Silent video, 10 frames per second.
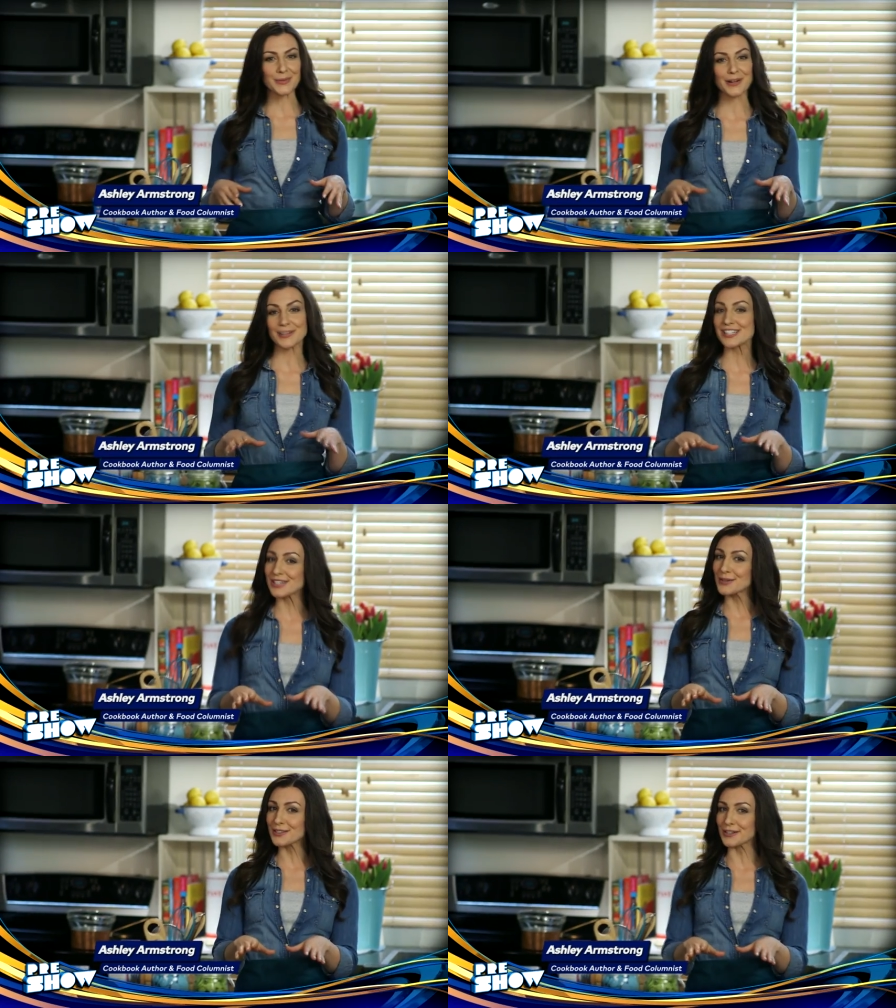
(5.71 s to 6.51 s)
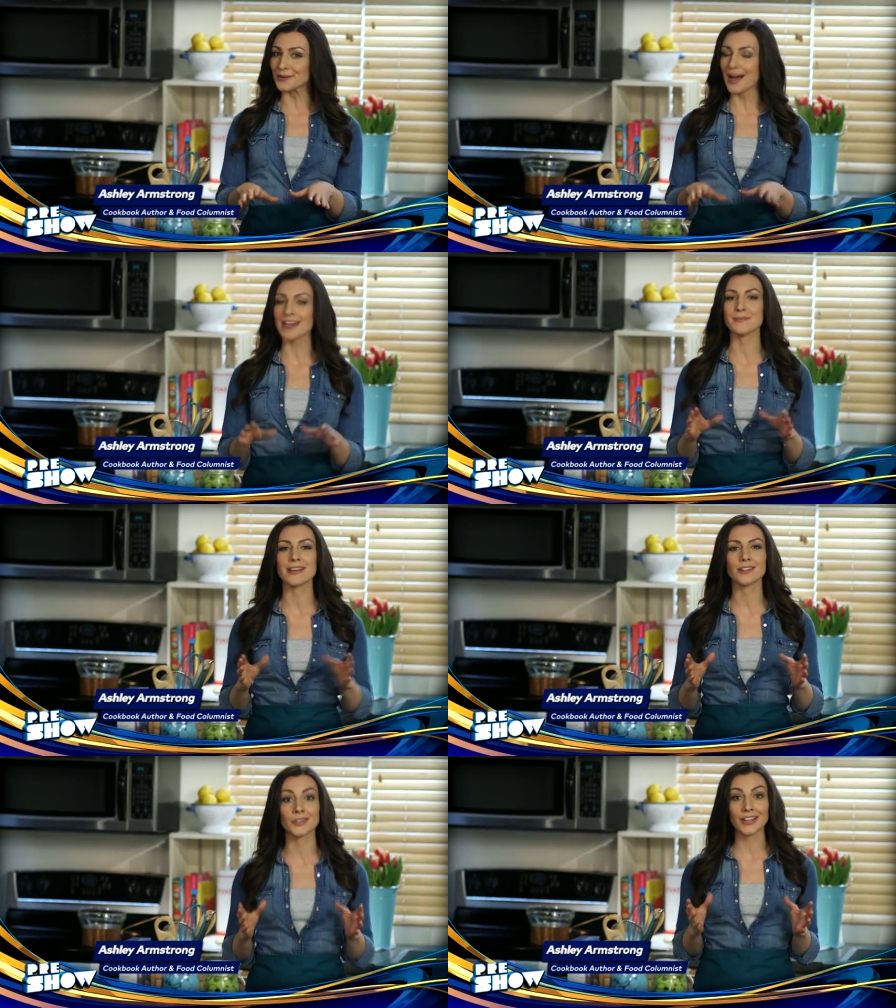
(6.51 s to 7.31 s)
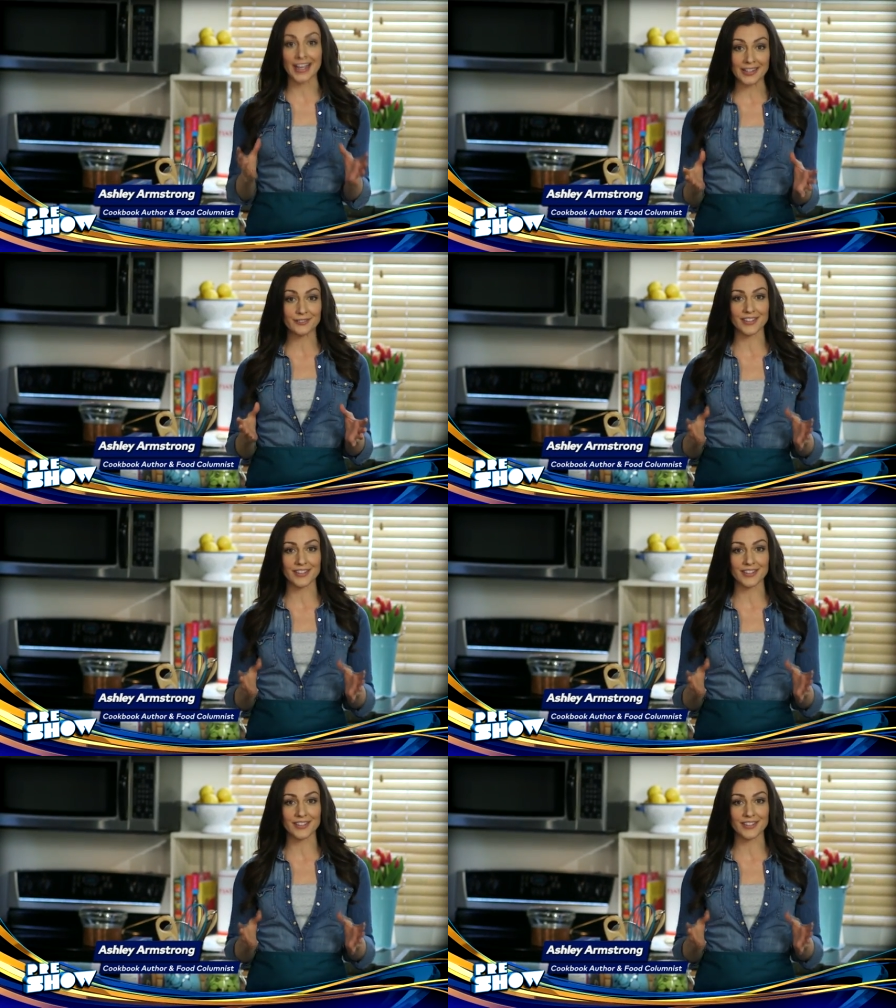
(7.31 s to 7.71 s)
where we show you how to make creative